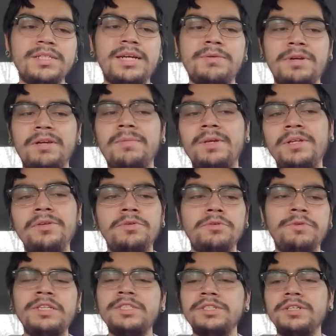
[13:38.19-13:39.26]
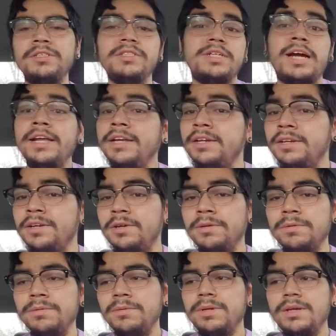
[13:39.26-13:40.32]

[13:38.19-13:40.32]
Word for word: I recommend doing research. I didn't know